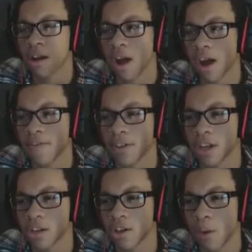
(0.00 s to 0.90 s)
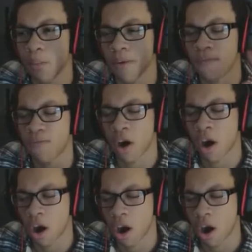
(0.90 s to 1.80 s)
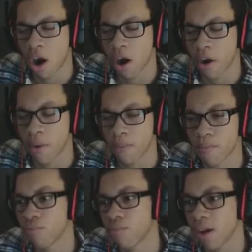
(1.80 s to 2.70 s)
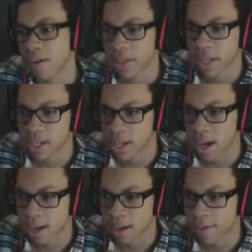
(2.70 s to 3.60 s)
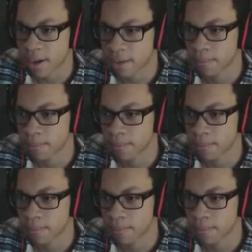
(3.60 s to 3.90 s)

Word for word: Everything's gonna be fine. Everything does not look fine.